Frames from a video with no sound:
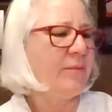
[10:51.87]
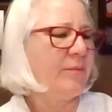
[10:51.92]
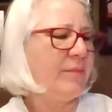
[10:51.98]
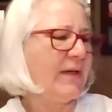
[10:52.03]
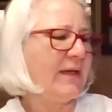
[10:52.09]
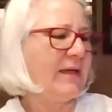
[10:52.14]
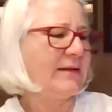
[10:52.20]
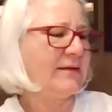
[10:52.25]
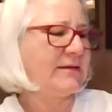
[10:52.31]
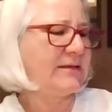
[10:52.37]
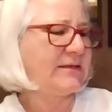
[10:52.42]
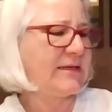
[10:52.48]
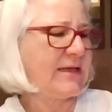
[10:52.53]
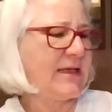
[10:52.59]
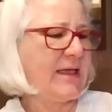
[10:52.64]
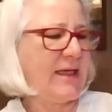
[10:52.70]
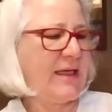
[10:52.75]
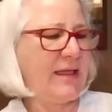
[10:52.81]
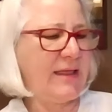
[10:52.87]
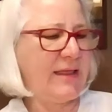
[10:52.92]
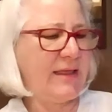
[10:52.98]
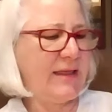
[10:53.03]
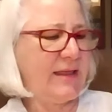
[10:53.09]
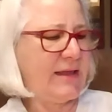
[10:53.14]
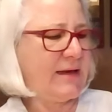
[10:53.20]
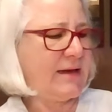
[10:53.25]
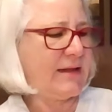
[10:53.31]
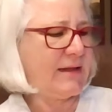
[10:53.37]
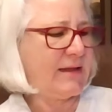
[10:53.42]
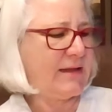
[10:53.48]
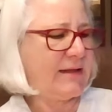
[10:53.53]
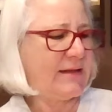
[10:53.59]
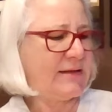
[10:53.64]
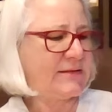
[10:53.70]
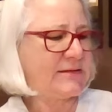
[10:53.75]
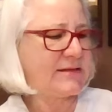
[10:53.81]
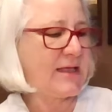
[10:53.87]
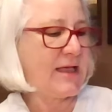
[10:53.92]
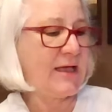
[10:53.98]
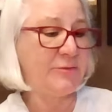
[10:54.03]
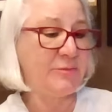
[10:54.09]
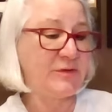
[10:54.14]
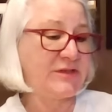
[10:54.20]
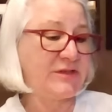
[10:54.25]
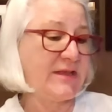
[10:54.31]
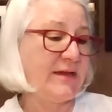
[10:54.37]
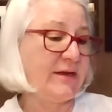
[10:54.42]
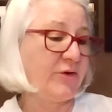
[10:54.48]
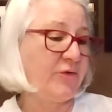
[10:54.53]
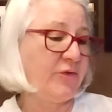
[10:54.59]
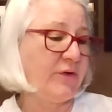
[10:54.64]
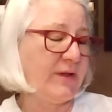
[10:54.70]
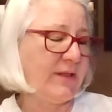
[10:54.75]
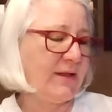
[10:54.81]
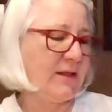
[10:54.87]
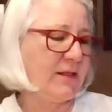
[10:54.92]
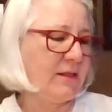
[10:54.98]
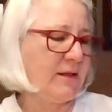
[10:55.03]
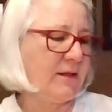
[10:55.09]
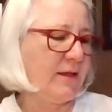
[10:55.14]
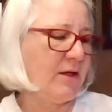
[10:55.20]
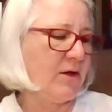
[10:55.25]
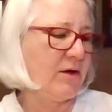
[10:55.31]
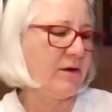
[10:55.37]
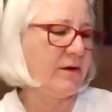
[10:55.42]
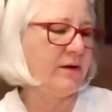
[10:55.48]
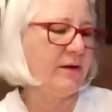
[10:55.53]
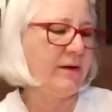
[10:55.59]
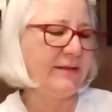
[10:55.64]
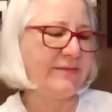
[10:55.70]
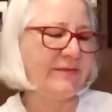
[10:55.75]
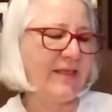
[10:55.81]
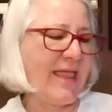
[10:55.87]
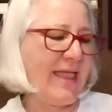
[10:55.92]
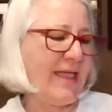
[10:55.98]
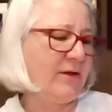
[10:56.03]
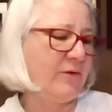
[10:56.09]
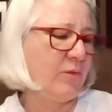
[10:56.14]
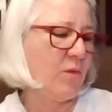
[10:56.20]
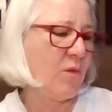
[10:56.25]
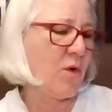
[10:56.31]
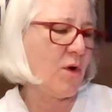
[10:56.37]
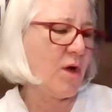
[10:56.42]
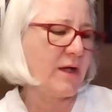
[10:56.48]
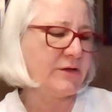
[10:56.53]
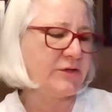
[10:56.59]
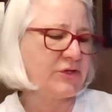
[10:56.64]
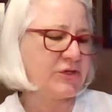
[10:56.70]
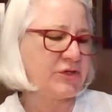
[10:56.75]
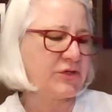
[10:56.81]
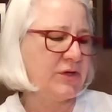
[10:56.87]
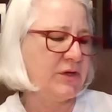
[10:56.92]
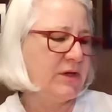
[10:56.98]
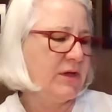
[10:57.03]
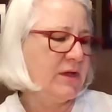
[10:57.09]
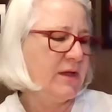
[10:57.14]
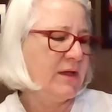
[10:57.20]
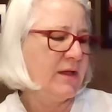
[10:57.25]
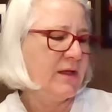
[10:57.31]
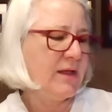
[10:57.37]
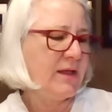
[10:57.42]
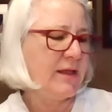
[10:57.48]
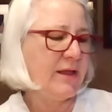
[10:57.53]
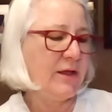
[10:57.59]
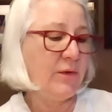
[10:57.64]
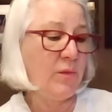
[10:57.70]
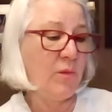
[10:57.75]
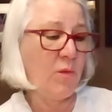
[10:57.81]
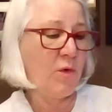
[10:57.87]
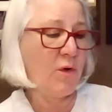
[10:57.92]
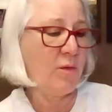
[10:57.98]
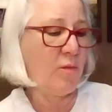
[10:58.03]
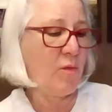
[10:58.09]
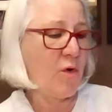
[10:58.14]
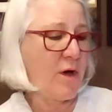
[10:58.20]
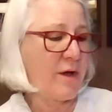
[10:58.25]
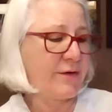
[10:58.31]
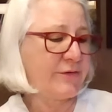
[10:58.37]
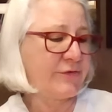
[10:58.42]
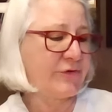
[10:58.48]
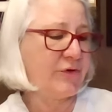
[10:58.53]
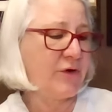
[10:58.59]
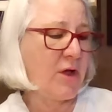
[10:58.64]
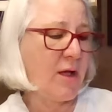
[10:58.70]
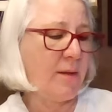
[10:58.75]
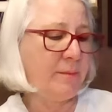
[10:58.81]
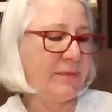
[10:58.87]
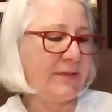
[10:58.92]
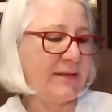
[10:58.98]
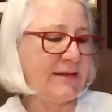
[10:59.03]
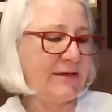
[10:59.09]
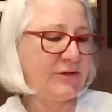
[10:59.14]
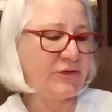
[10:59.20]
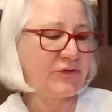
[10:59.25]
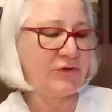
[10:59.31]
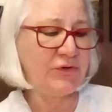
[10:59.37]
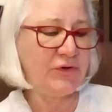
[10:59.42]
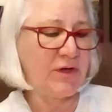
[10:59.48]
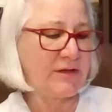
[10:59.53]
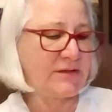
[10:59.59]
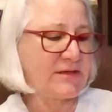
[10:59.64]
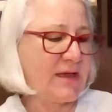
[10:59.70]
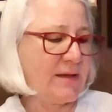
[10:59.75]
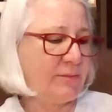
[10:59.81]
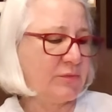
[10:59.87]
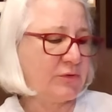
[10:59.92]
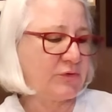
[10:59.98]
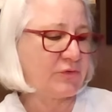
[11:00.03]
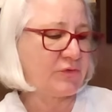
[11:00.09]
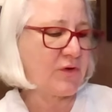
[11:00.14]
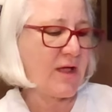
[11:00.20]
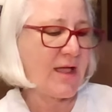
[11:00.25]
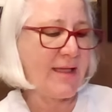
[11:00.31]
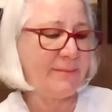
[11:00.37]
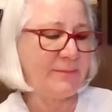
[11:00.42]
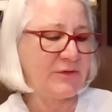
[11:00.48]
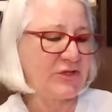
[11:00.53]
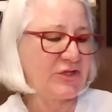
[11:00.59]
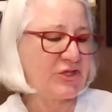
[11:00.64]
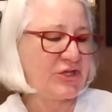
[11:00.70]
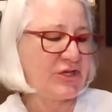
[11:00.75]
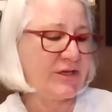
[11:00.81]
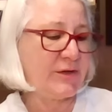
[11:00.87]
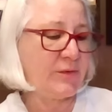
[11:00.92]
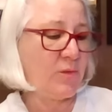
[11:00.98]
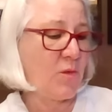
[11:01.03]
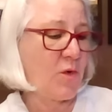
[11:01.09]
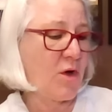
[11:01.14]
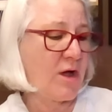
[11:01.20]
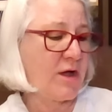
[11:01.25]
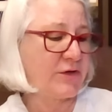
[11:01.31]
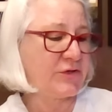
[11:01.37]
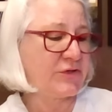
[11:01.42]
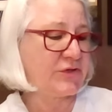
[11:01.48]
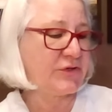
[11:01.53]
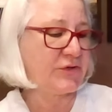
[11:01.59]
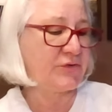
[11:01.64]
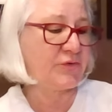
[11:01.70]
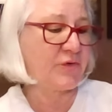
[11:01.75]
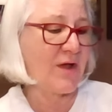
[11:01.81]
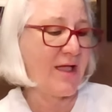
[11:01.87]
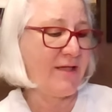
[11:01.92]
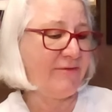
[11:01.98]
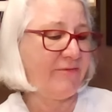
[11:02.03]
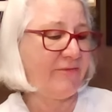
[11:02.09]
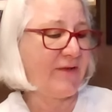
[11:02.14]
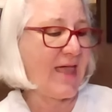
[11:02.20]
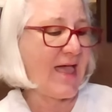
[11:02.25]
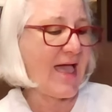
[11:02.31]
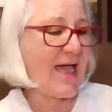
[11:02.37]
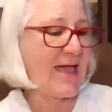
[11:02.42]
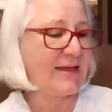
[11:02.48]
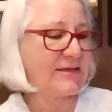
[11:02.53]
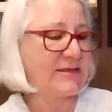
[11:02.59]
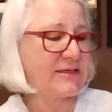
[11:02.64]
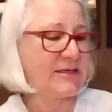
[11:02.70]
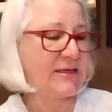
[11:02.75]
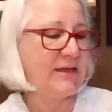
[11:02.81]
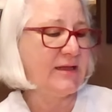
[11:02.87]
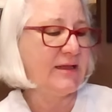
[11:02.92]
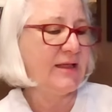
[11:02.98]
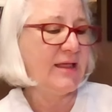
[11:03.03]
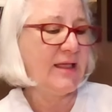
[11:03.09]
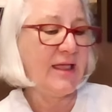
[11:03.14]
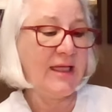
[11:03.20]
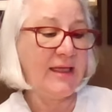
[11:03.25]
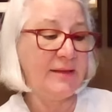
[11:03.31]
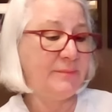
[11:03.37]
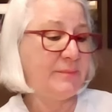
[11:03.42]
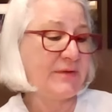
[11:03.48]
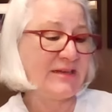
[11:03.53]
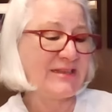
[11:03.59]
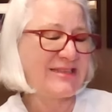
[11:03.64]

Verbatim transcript: but it is 100% acrylic yarn. It's hand wash in warm water, do not bleach, do not tumble dry, machine wash, dry flat. But